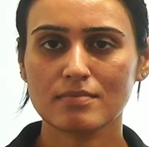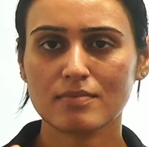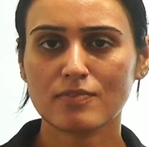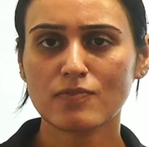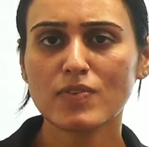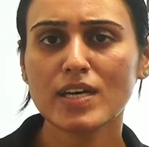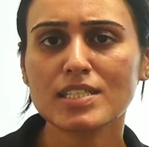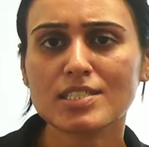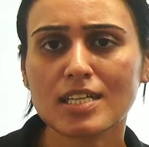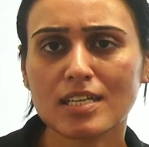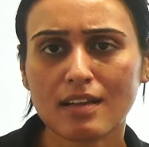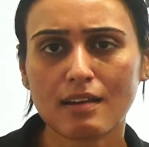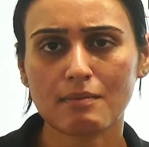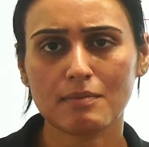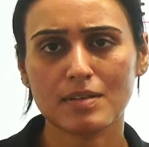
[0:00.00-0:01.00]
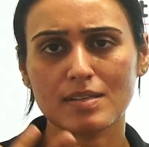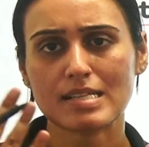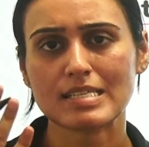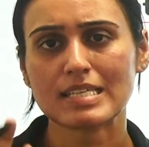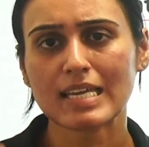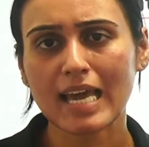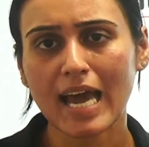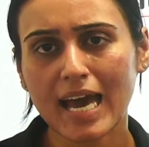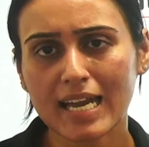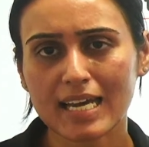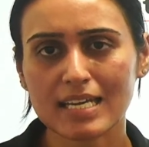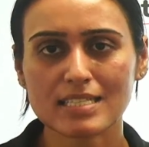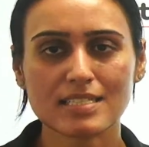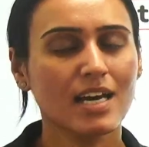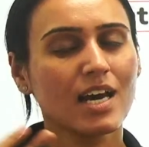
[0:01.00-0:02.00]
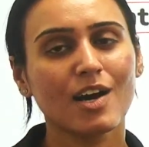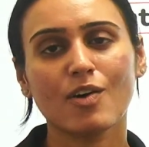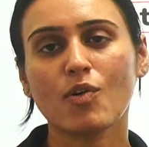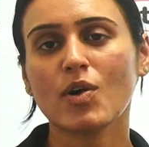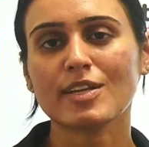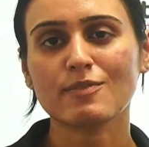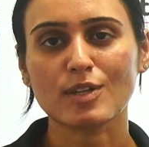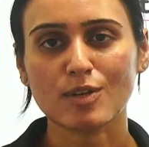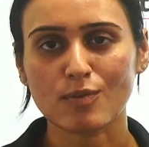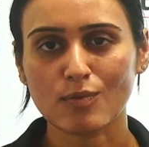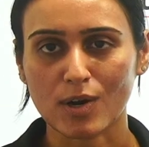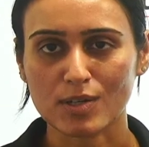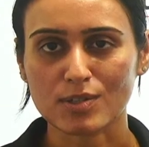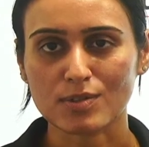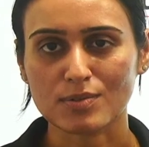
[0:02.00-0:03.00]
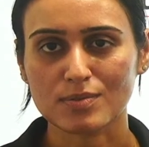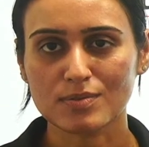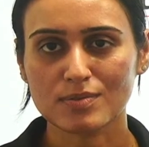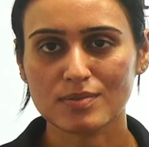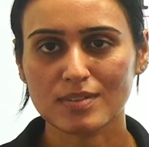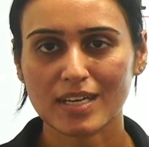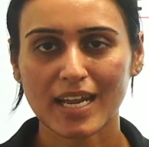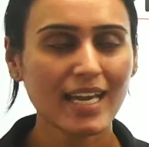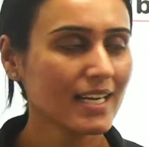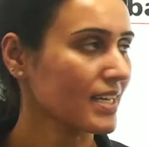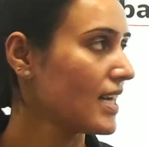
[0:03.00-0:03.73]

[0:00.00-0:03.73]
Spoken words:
vegetables, carrots, whatever you want to, right?